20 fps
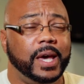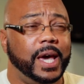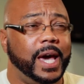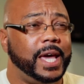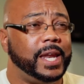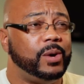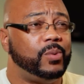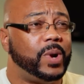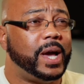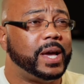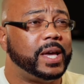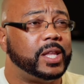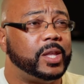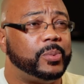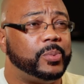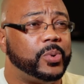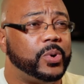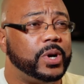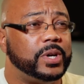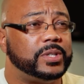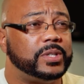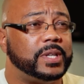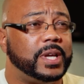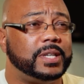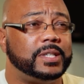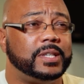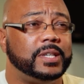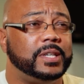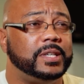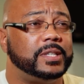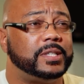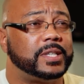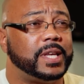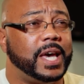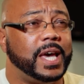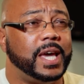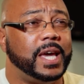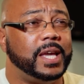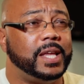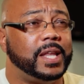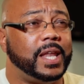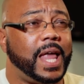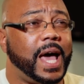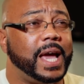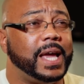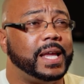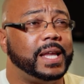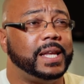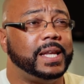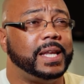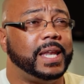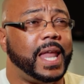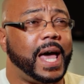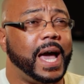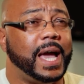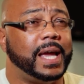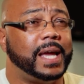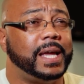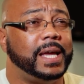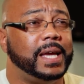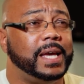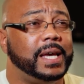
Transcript: And then get to prison, I see the same like like